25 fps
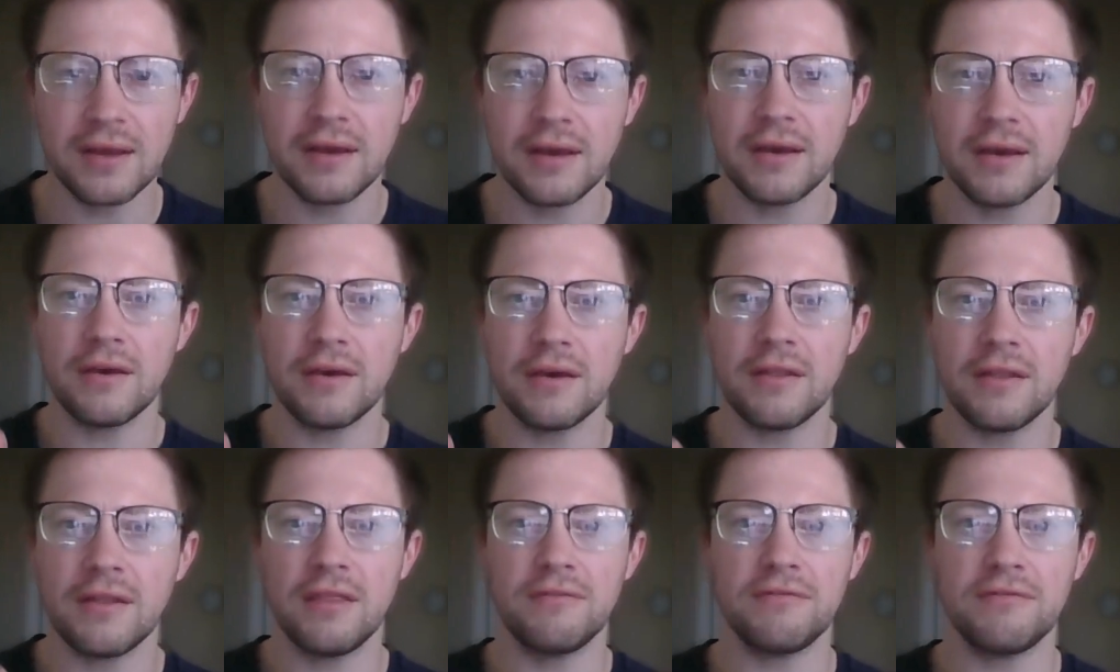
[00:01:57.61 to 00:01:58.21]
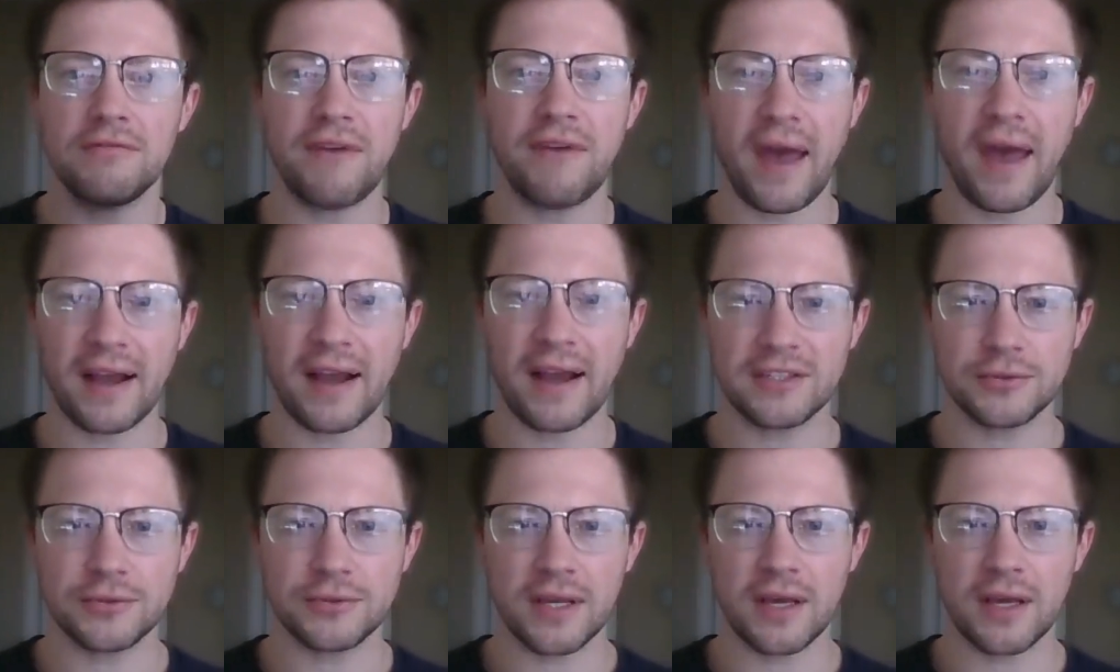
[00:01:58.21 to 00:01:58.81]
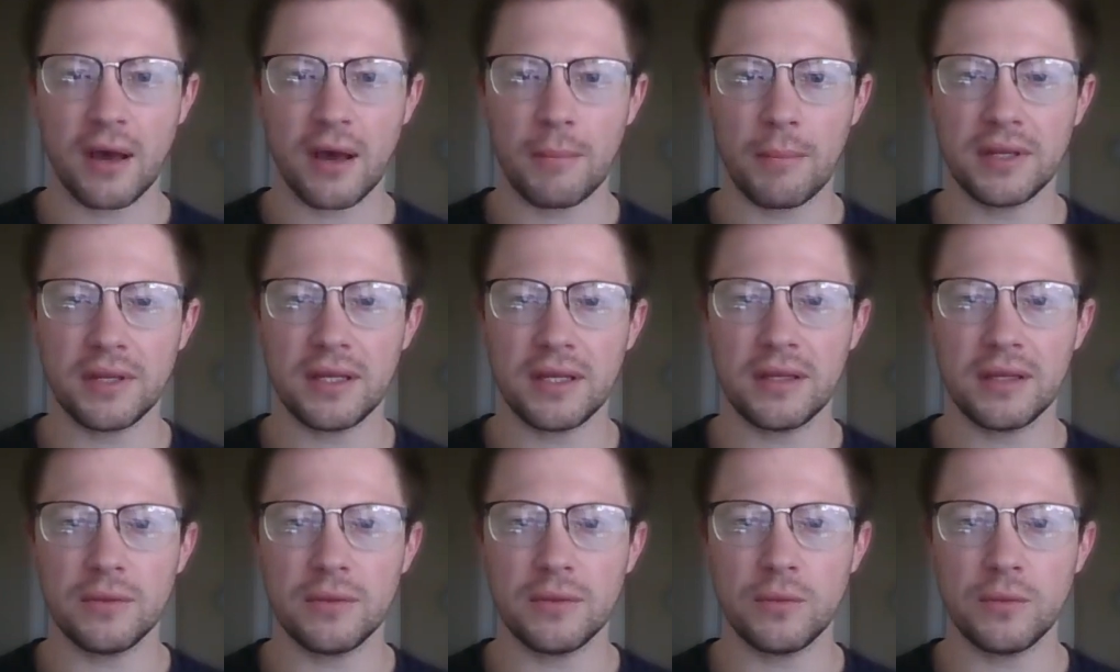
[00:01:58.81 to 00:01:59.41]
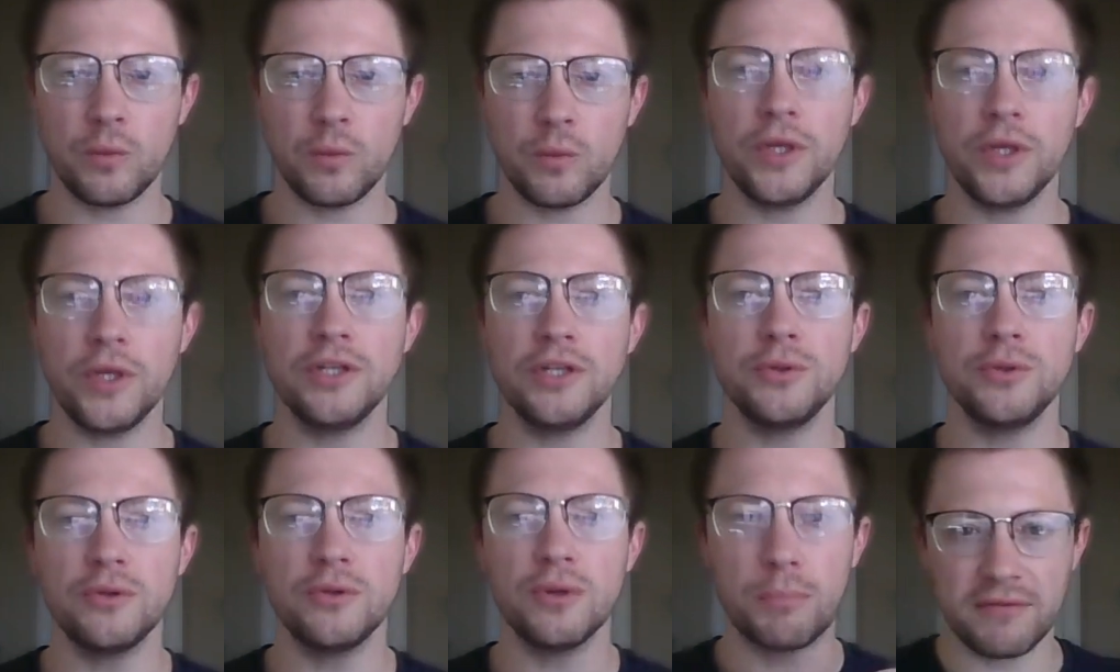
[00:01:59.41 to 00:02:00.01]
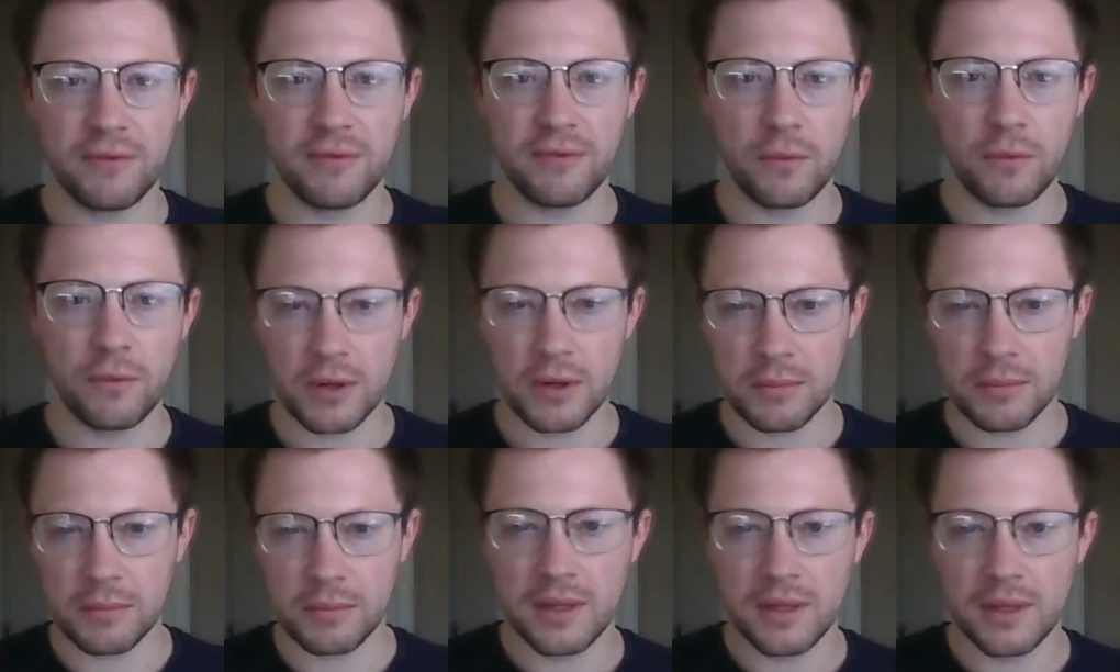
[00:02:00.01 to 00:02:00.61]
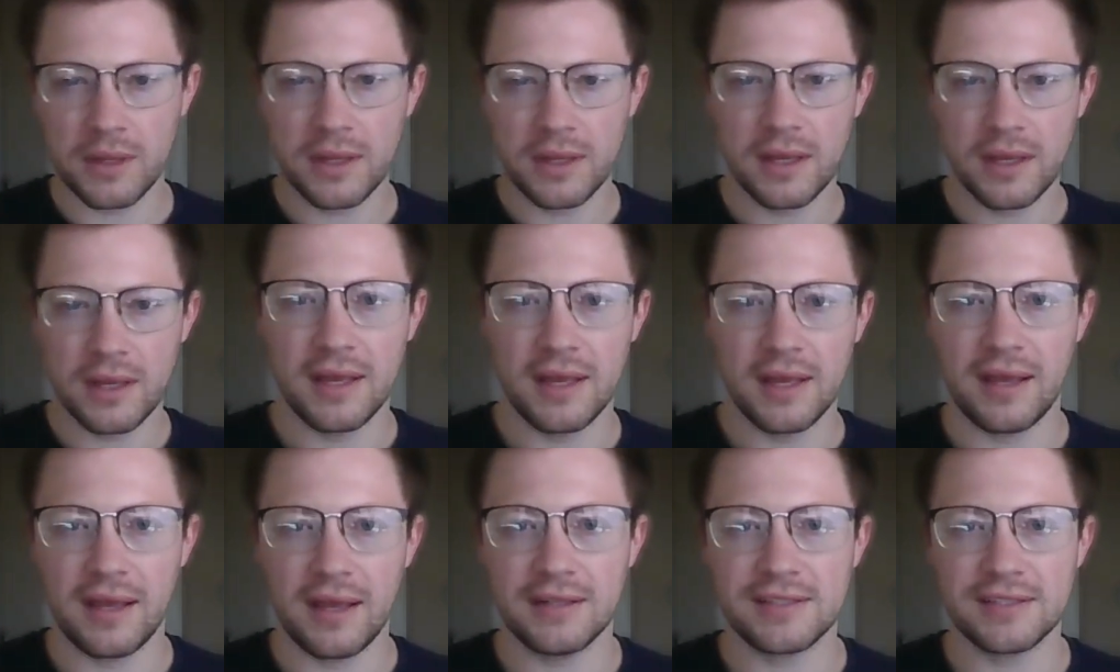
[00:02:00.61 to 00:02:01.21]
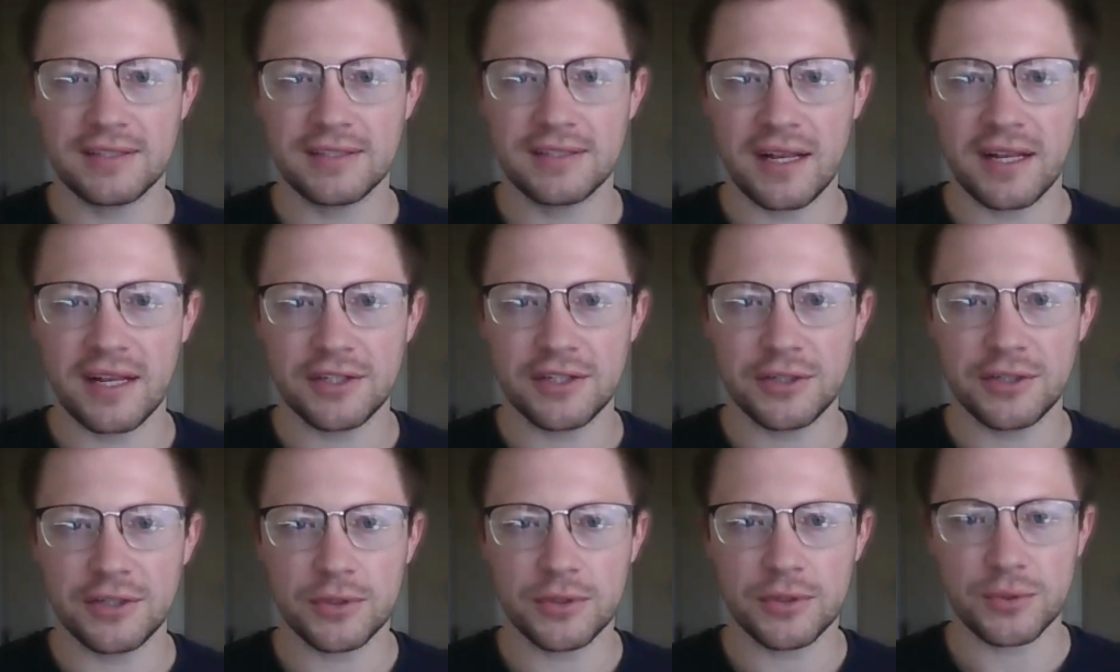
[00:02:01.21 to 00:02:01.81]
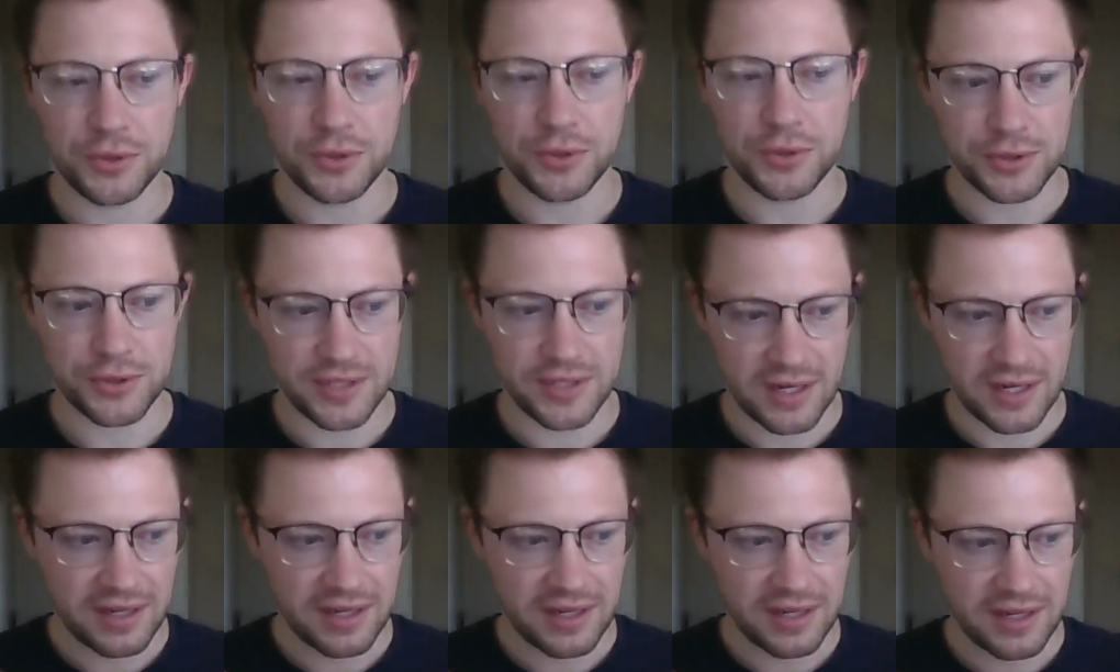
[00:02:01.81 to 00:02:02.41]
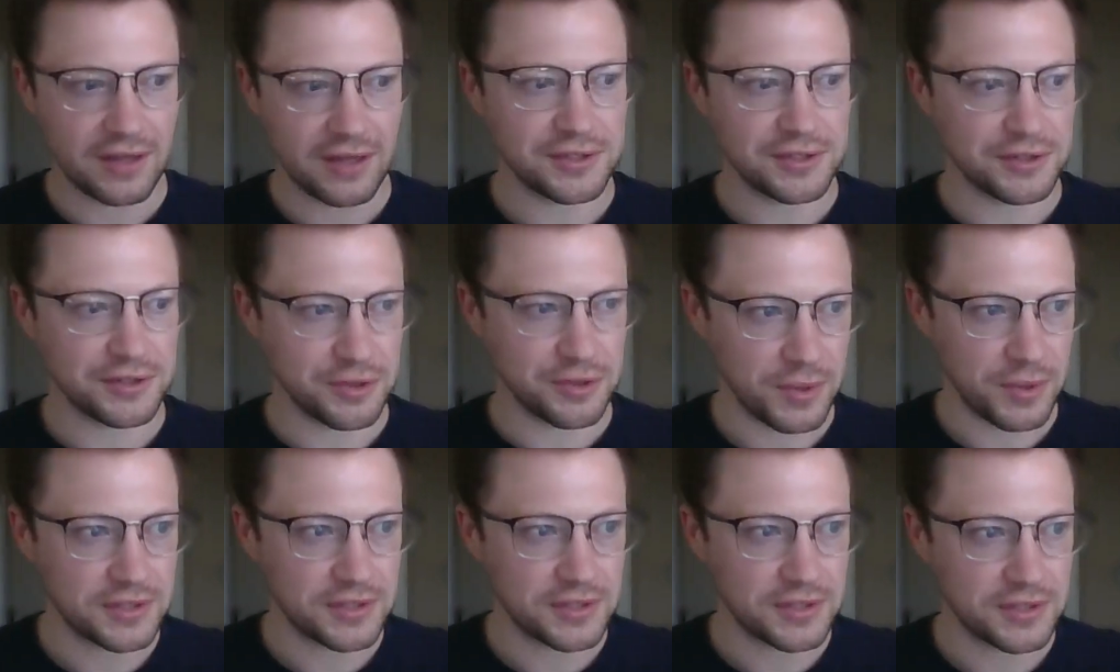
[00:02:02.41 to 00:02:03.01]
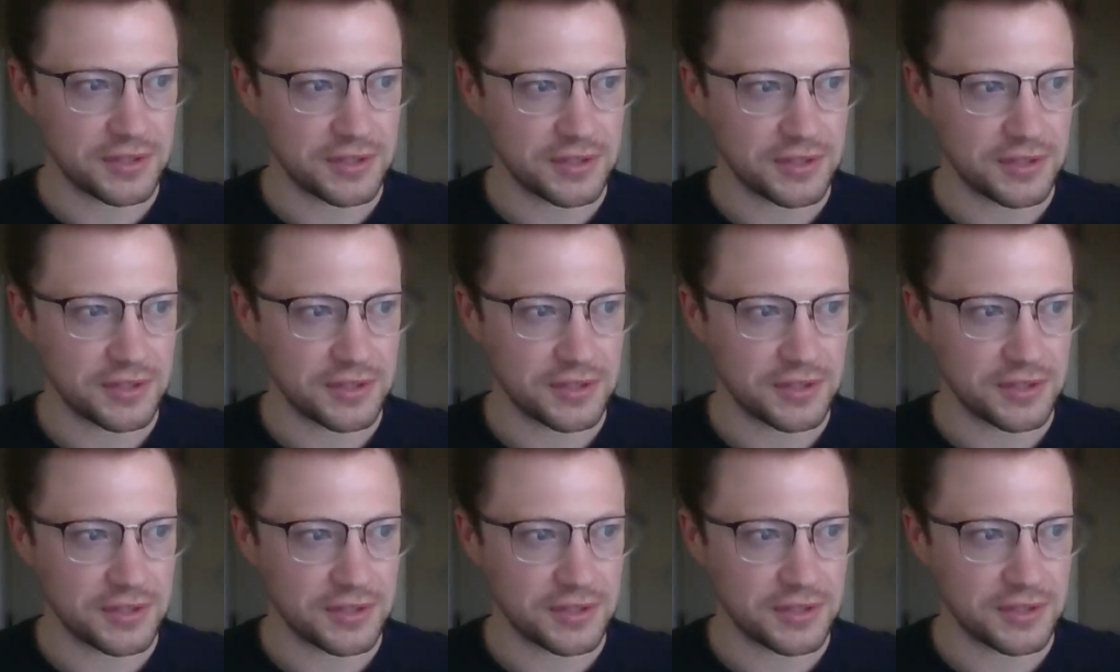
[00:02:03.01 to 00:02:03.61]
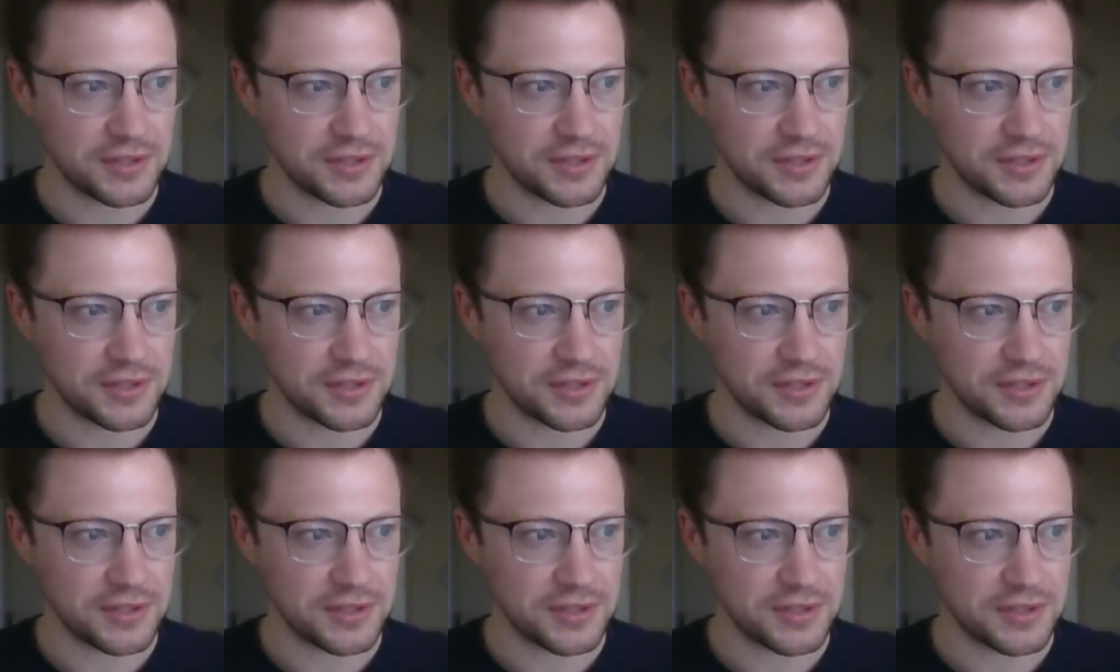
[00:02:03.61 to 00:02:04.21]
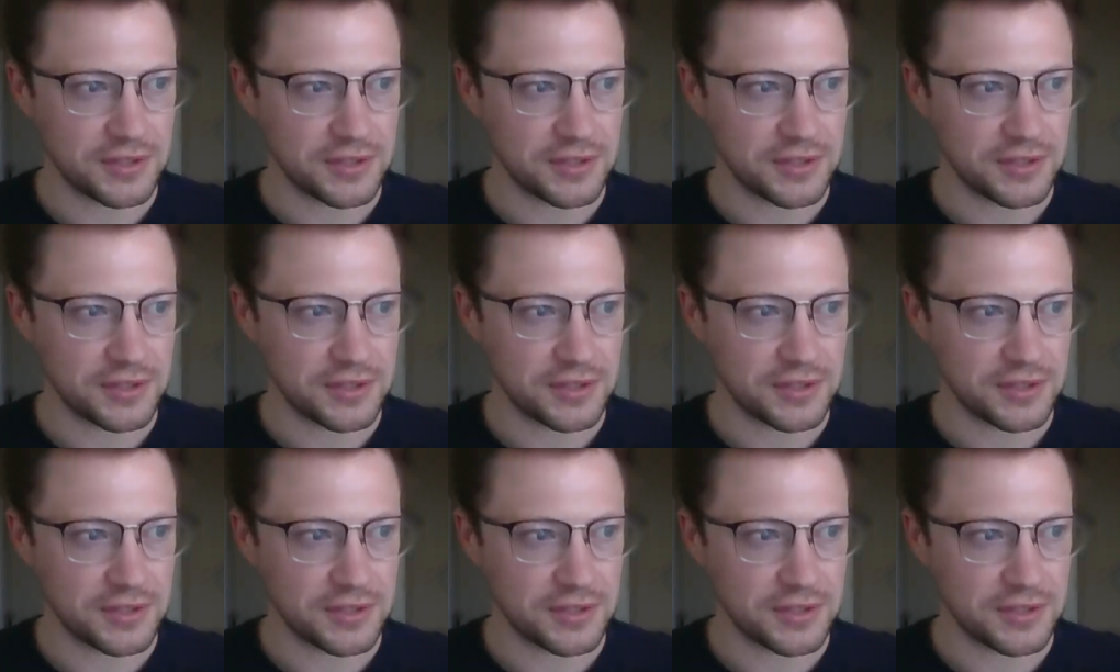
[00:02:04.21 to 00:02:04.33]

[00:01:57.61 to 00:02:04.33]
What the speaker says: Just give us a copy of the broker quick pay form and send it to us when you're sending us the rest of your paperwork for the load,